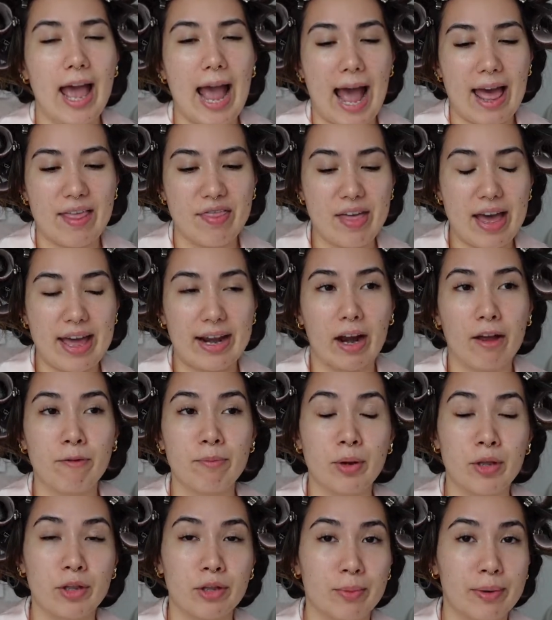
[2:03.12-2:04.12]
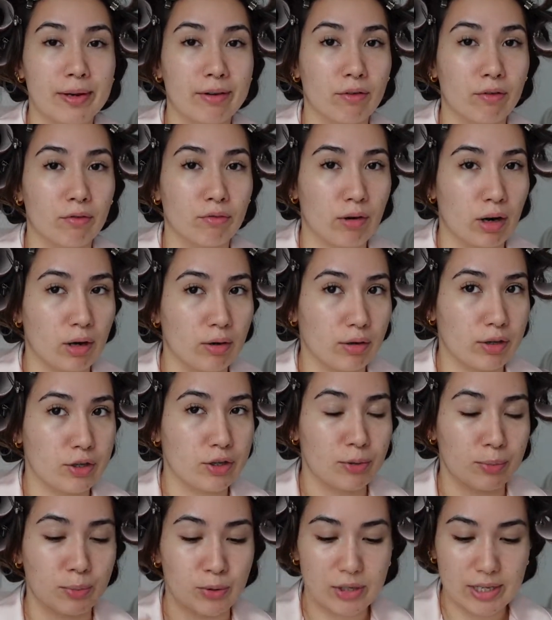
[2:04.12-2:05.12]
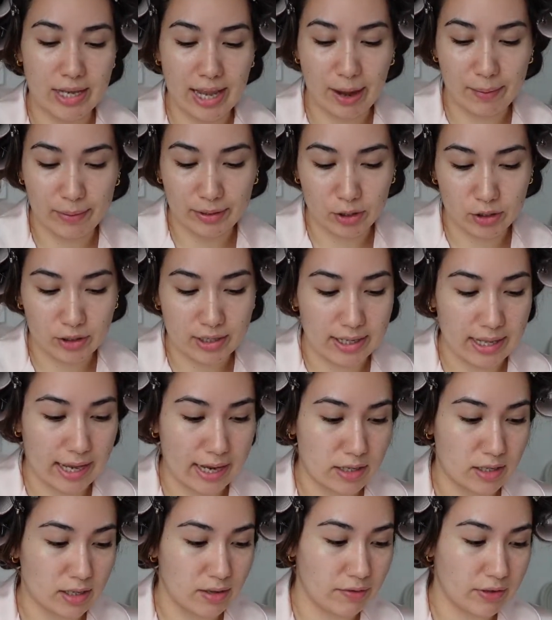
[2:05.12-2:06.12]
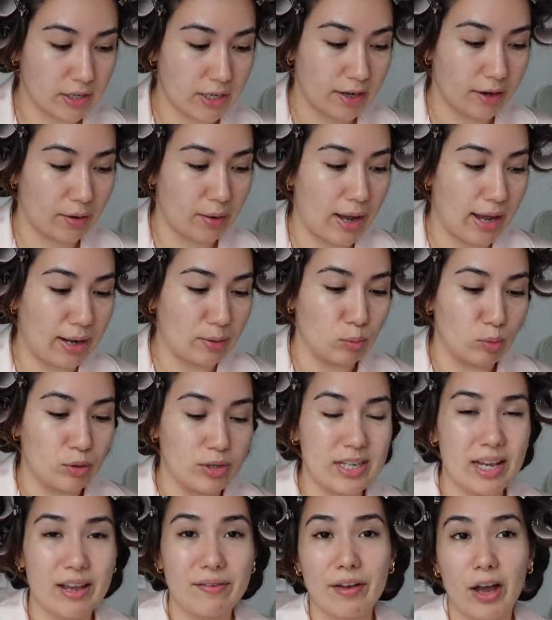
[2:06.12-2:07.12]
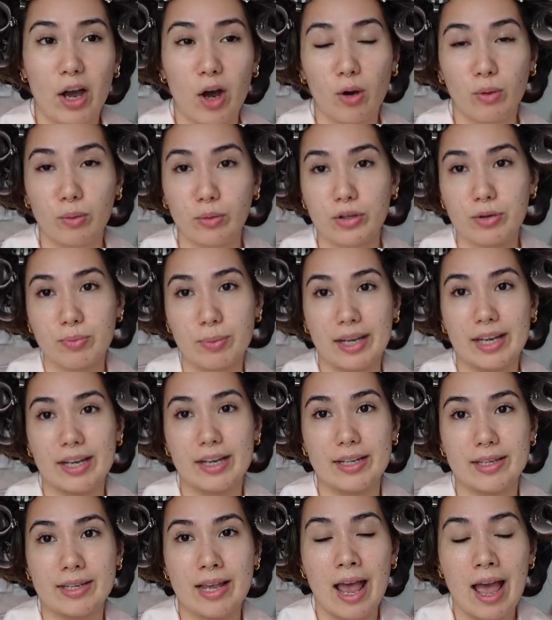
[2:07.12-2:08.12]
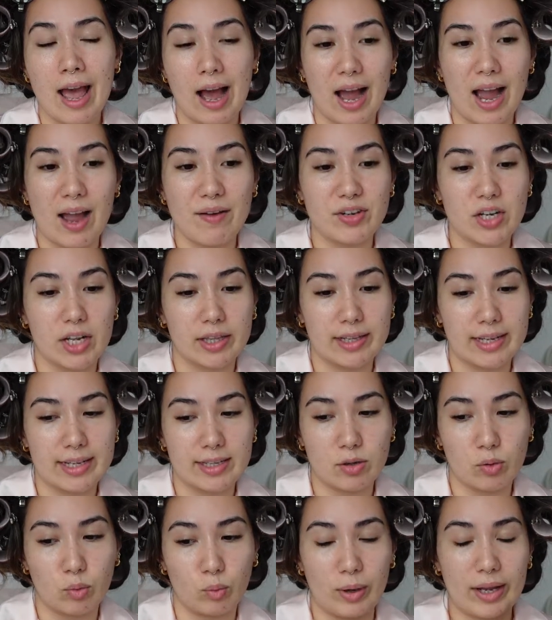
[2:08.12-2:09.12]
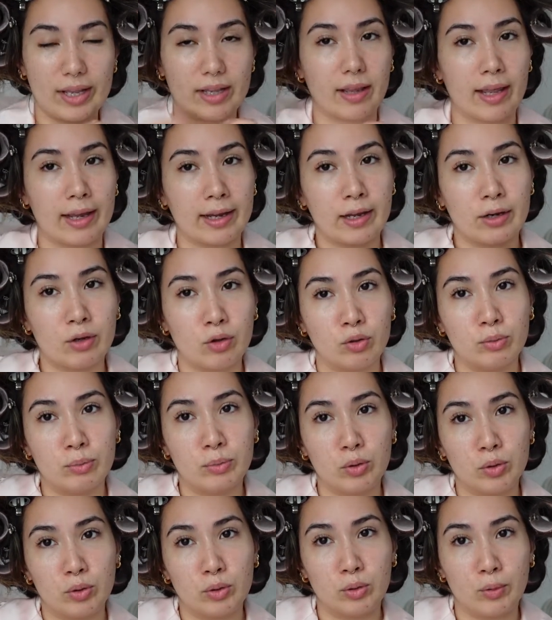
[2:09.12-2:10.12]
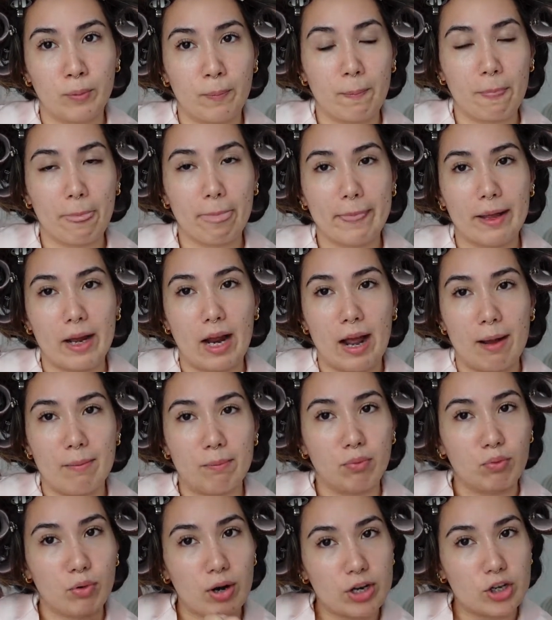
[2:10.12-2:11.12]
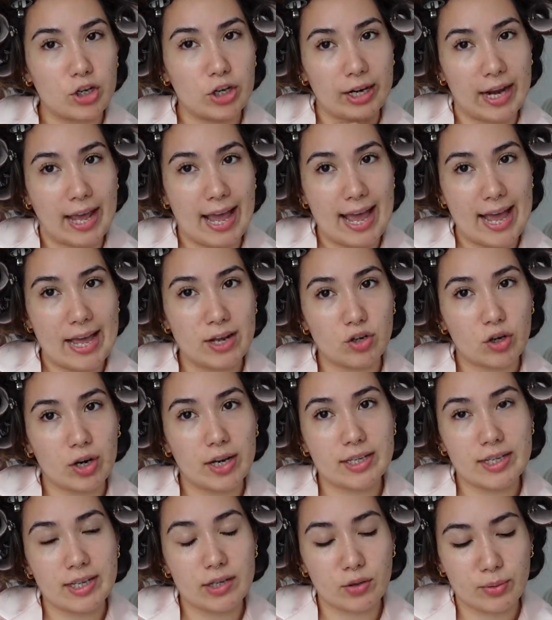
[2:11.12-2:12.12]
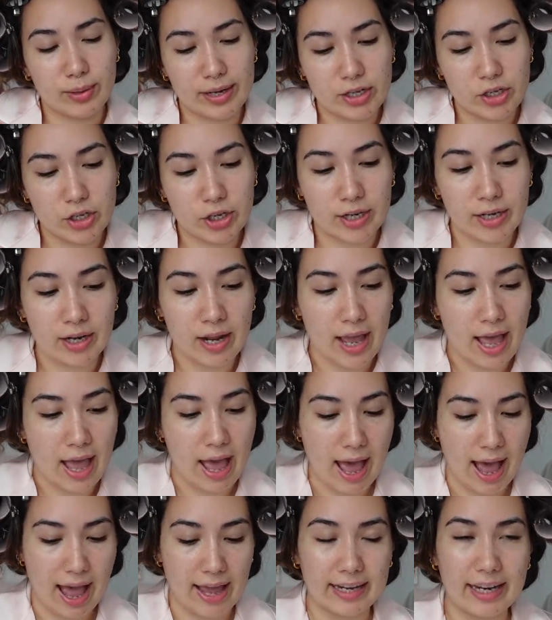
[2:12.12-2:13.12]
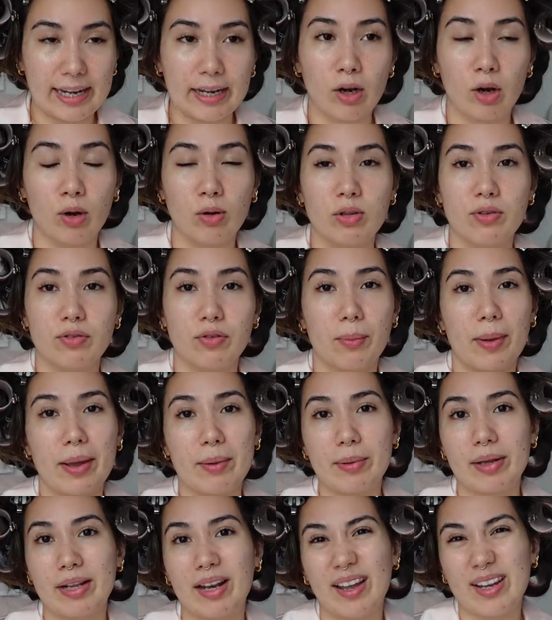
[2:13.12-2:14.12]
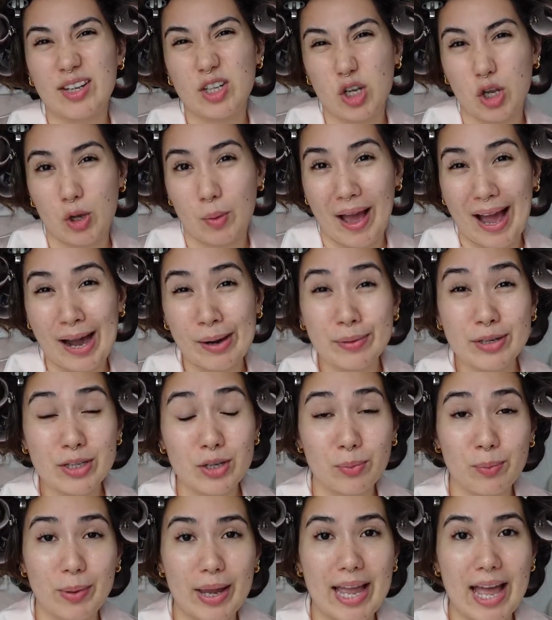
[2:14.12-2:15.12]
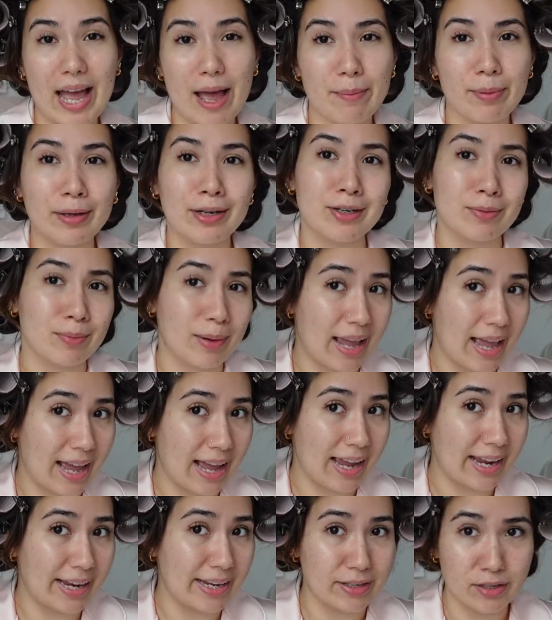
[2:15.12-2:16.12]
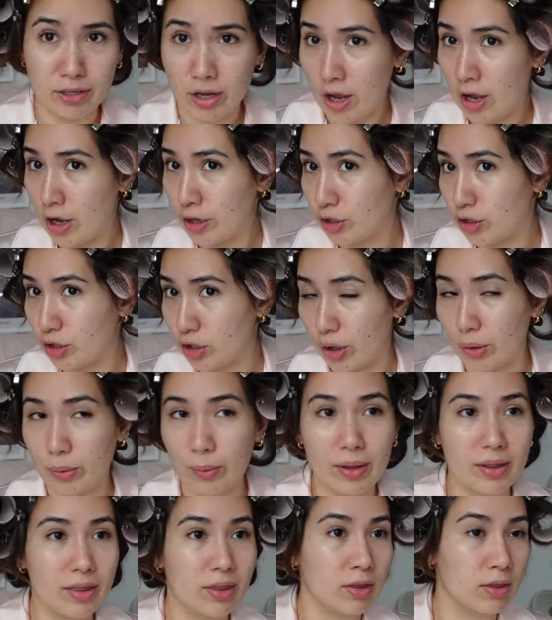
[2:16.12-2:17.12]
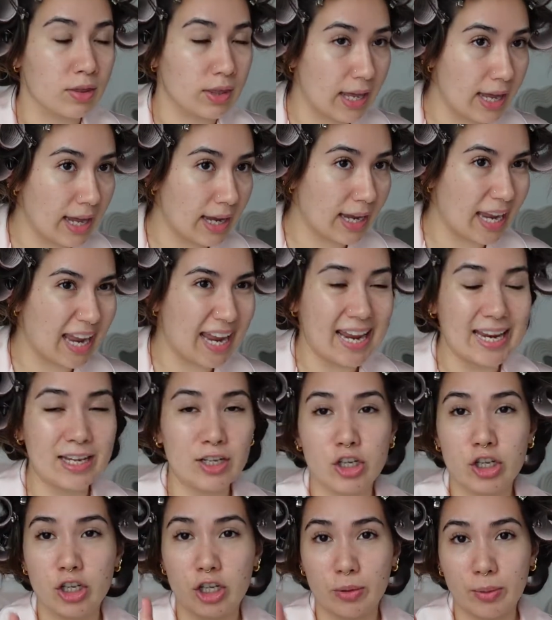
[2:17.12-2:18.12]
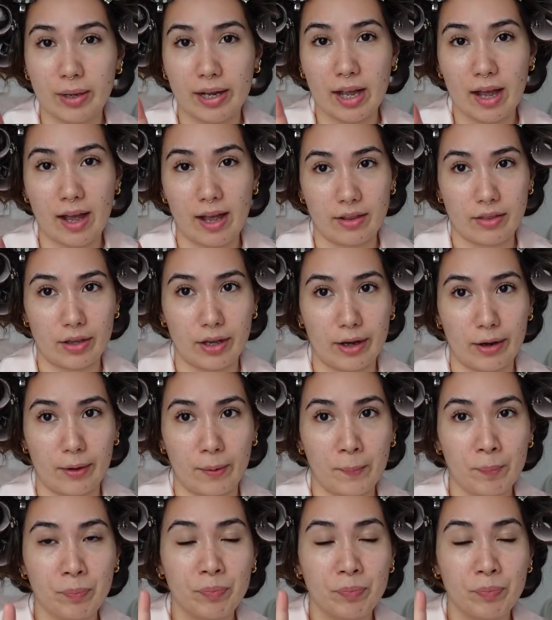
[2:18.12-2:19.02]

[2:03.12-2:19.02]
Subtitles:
And then I put them in rollers. So we'll see how it looks at the end of the video and we'll see if it holds, because I have done this with like a normal brush and a hairdryer situation, and it holds for maybe like 2 hours on my hair because my hair is so thick. It is due a cut though.